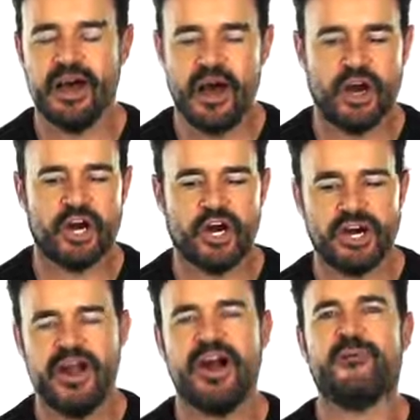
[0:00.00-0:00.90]

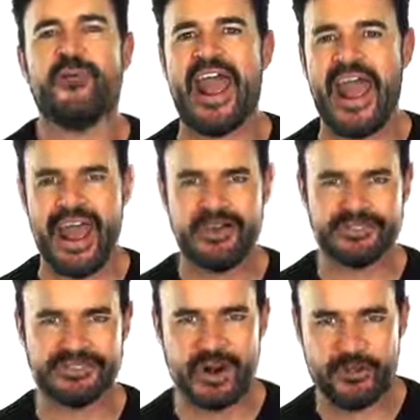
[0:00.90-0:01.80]
R,
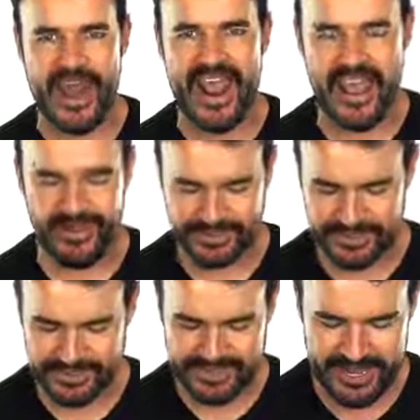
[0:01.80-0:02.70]
around,
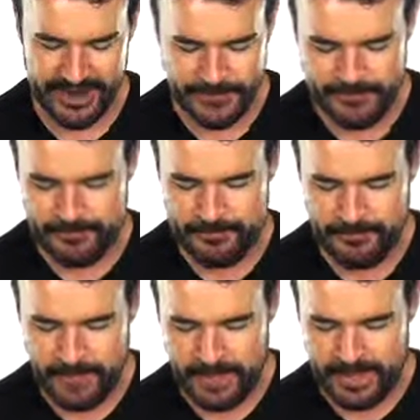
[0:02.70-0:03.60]
okay?
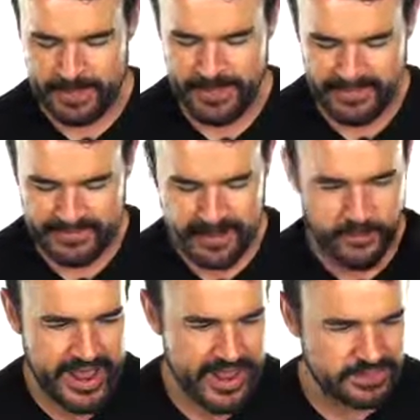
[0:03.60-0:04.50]
Yes,
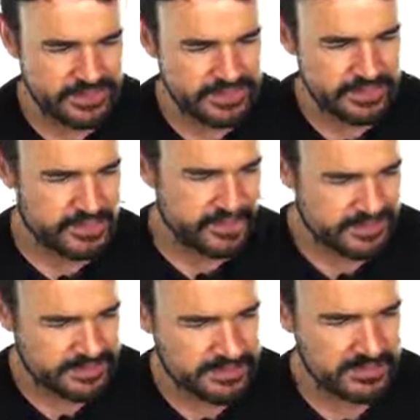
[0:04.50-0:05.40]
around,
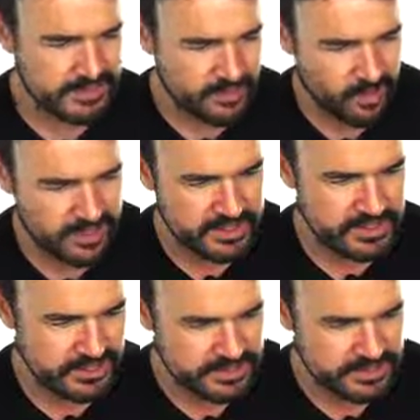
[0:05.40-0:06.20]
it's a good one.